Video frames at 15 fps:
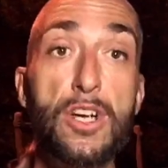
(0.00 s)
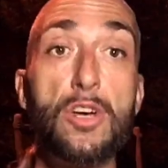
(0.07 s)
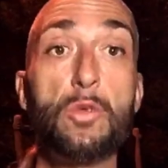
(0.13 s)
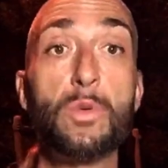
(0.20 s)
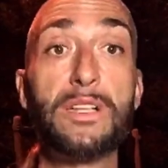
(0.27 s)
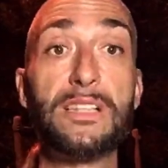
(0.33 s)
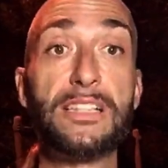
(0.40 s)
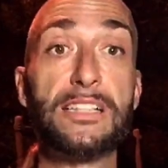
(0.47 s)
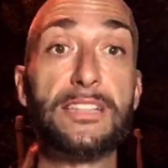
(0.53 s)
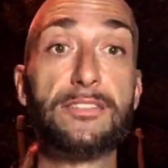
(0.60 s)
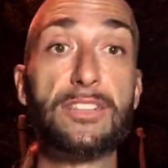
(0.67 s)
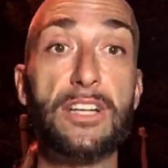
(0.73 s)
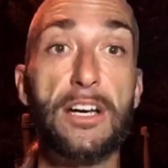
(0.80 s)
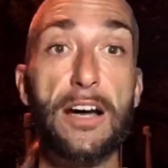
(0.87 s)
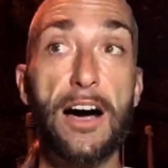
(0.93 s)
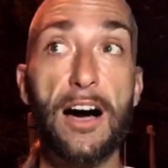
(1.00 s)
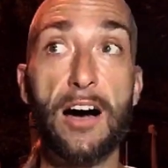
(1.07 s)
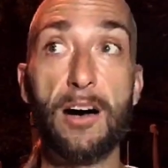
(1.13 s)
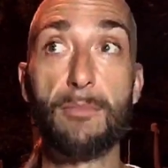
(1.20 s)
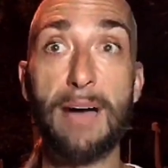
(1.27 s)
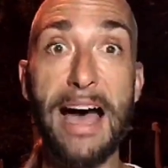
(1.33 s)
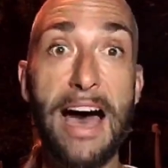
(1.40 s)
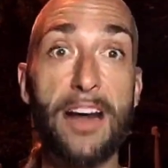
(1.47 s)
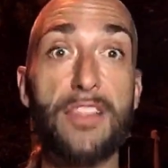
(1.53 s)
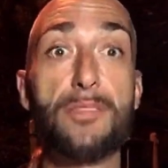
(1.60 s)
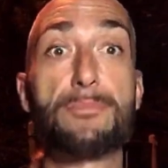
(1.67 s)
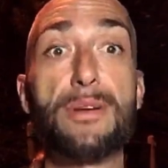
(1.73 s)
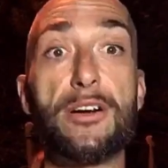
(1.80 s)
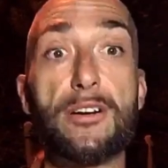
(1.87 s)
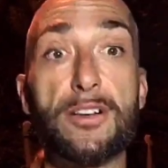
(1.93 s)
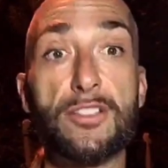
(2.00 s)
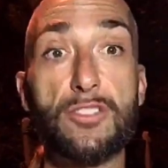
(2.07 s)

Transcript: we lived out of the barracks.